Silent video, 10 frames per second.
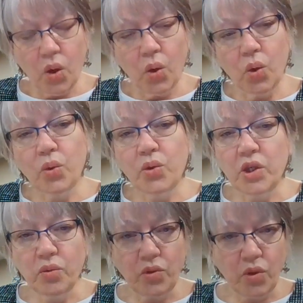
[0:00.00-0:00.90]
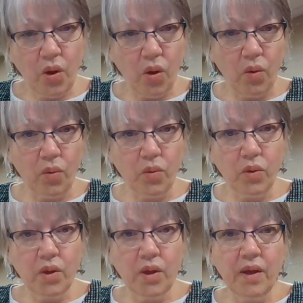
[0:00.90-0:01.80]
Who do you know
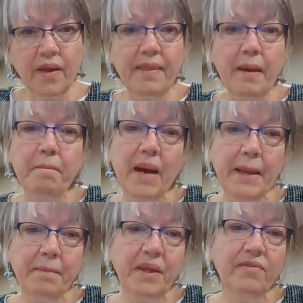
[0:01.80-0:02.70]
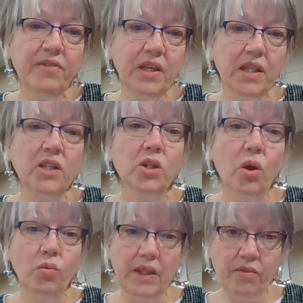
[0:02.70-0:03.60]
that might be feeling
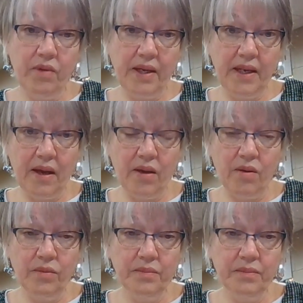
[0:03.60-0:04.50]
lonely right now?